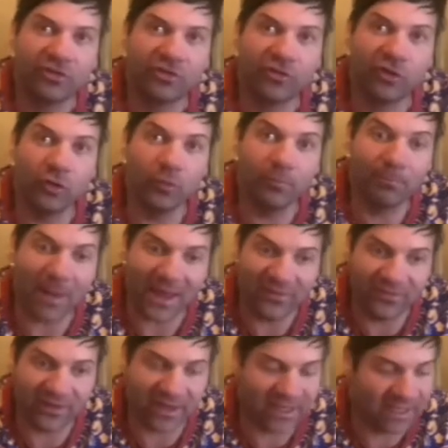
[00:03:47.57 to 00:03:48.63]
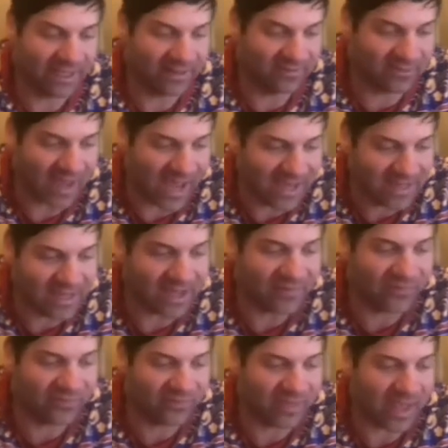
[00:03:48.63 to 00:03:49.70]
to basically take
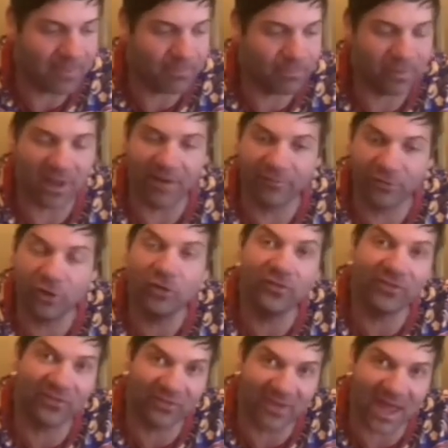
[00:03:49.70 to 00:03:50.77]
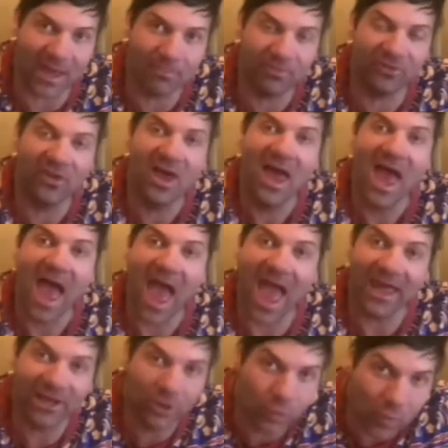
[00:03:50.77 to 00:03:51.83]
a few steps
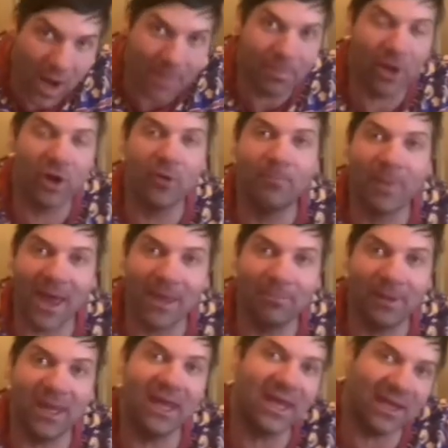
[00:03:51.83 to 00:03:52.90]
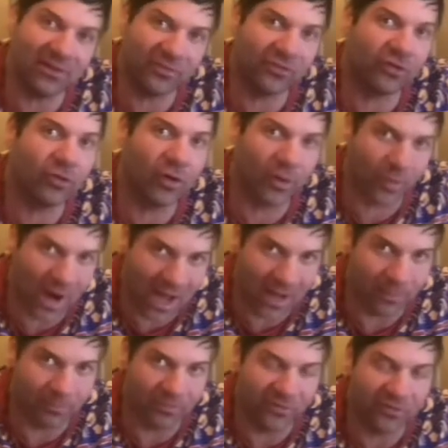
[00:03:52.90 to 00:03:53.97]
and grab her baby into her
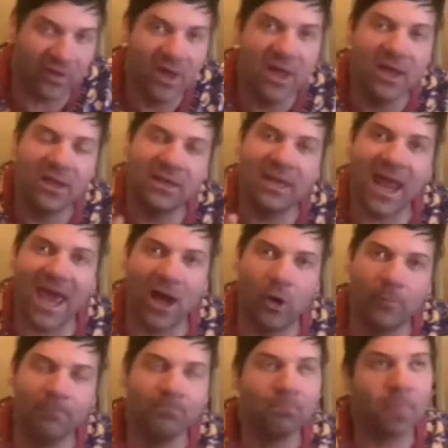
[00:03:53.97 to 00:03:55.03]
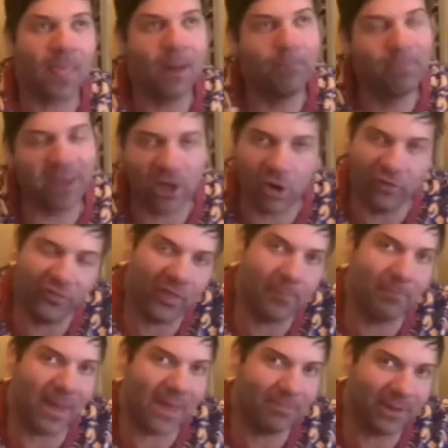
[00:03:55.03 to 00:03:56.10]
arms. Now, because the
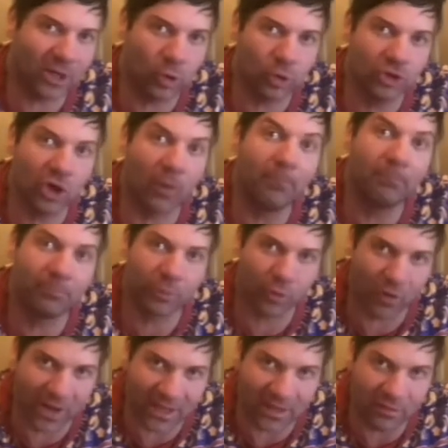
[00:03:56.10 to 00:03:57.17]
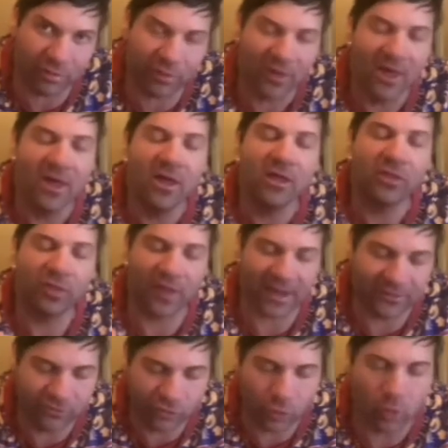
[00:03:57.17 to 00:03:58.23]
baby could not breathe, they
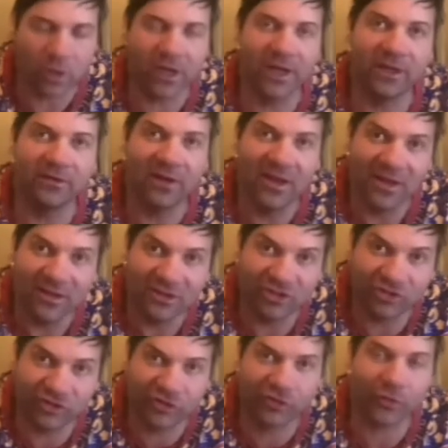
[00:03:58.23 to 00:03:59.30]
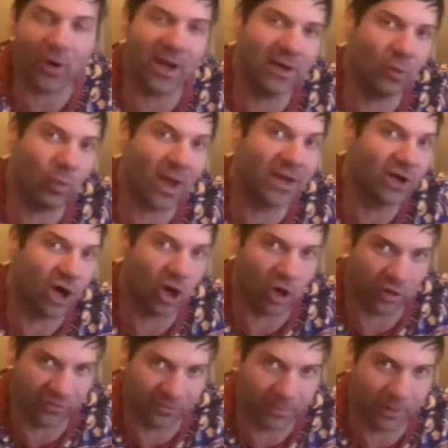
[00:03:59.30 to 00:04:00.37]
took it straight away to
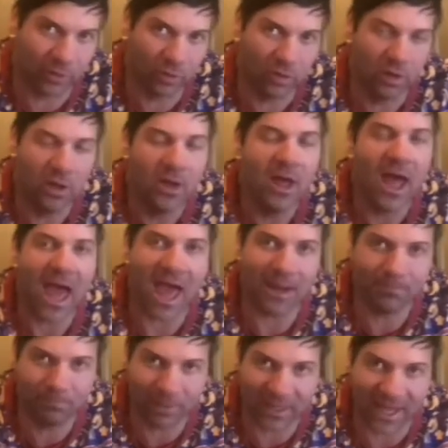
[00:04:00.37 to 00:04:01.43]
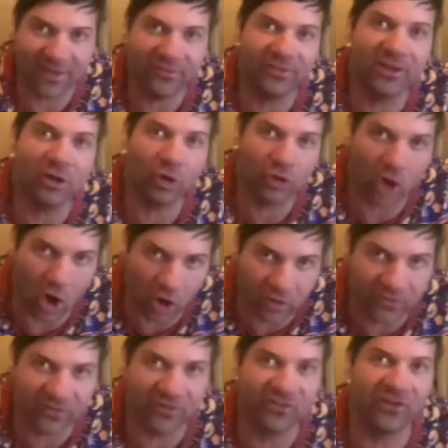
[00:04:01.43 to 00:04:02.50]
hospital and placed it on
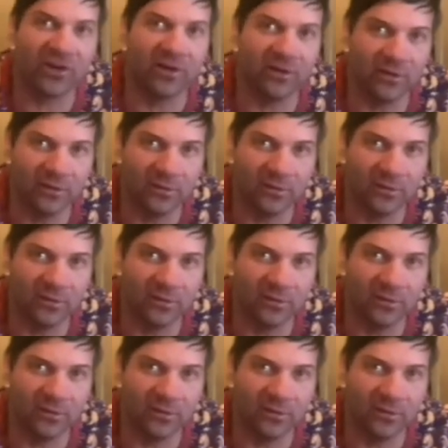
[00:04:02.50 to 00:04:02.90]
oxygen.